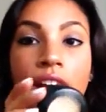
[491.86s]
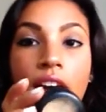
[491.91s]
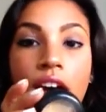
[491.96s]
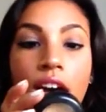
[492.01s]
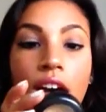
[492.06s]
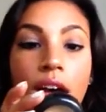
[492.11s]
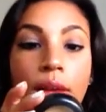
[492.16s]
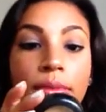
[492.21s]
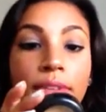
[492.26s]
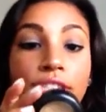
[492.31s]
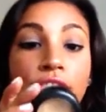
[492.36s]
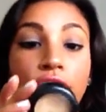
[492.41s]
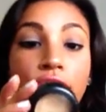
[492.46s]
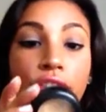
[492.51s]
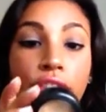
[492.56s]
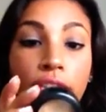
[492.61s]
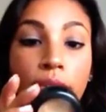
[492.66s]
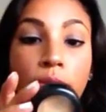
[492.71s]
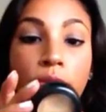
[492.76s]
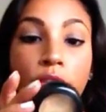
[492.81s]
it's the
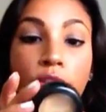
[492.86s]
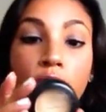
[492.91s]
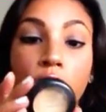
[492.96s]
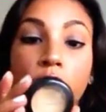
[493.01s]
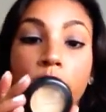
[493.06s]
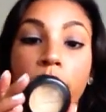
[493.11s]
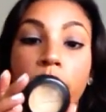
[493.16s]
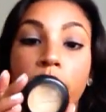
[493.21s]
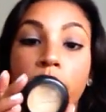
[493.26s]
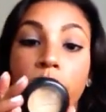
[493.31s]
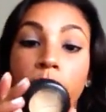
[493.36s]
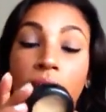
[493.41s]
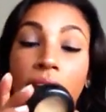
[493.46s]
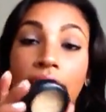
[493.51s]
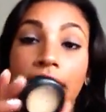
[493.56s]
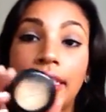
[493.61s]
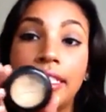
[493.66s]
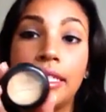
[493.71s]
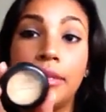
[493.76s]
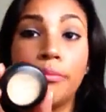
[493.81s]
cream curl
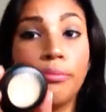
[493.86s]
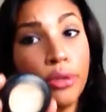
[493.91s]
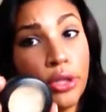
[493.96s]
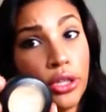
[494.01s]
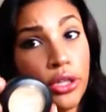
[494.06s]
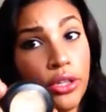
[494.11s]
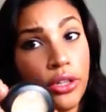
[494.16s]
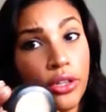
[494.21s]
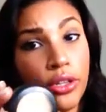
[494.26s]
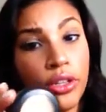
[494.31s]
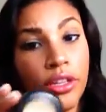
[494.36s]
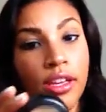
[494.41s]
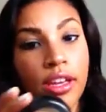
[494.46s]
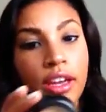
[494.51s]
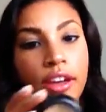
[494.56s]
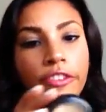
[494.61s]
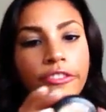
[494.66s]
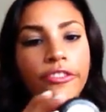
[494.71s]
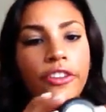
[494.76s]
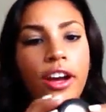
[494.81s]
base in Pearl
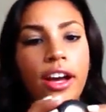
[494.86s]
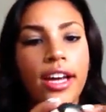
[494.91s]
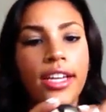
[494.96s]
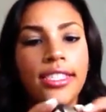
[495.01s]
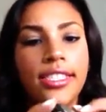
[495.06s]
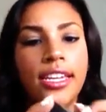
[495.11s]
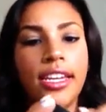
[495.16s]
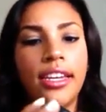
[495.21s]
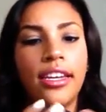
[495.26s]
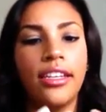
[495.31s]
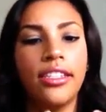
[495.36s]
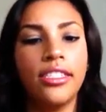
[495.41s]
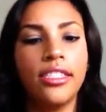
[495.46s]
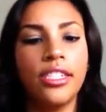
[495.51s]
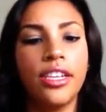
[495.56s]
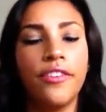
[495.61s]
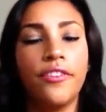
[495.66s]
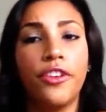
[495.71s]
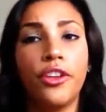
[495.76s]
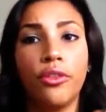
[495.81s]
Frost, and
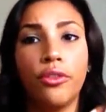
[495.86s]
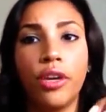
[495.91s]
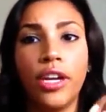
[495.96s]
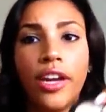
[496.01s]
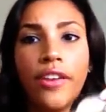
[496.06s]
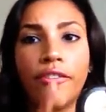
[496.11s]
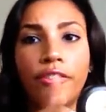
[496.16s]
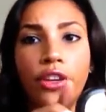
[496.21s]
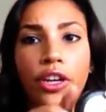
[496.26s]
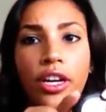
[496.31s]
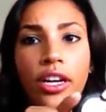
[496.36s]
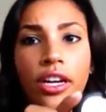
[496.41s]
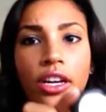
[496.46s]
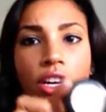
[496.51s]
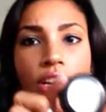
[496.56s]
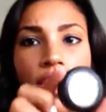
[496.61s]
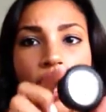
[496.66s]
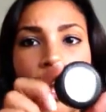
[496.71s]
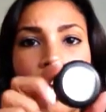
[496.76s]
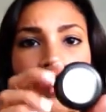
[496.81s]
if you're looking for a
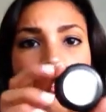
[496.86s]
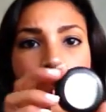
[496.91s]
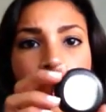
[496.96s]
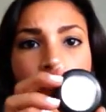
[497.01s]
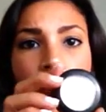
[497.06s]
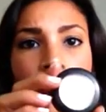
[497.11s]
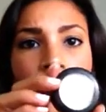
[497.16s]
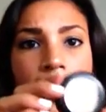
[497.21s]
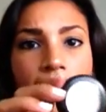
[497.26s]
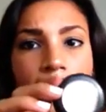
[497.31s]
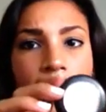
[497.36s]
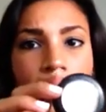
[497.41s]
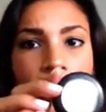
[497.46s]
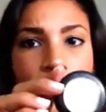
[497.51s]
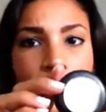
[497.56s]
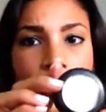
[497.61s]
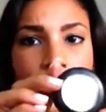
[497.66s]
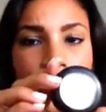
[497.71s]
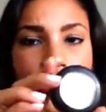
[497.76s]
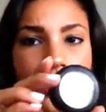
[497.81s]
good highlighter, I think
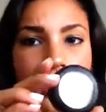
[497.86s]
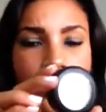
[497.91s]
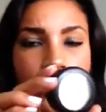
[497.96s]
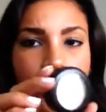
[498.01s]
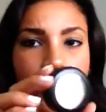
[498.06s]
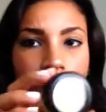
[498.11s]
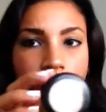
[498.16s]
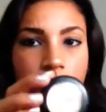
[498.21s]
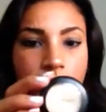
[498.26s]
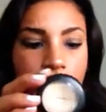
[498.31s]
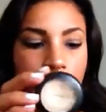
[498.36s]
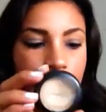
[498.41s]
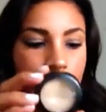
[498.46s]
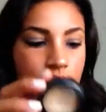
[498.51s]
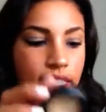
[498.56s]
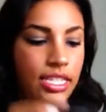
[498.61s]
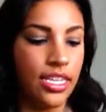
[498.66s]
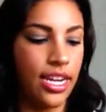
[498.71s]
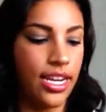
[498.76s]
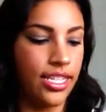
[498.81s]
this
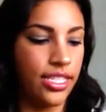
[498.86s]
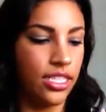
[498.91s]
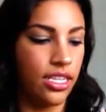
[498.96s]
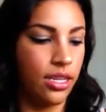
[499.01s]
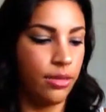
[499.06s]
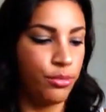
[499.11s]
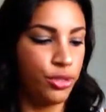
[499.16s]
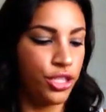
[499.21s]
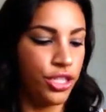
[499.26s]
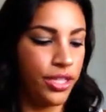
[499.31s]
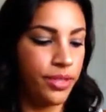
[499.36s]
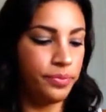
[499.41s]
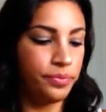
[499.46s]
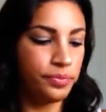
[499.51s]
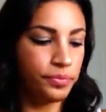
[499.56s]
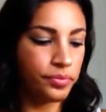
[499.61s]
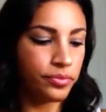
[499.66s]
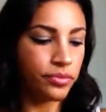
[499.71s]
is a nice option.